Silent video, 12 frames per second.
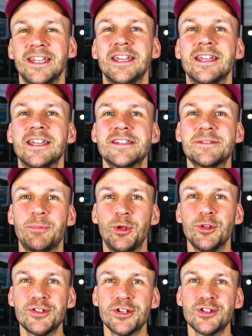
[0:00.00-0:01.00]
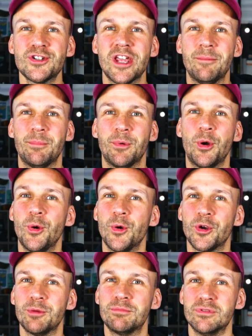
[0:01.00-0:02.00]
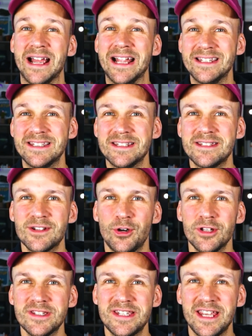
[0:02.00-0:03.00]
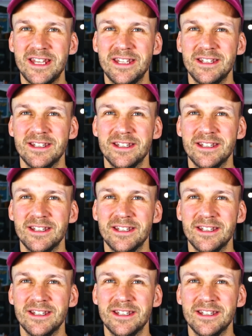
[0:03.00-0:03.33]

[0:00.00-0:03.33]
sponsorship or branded content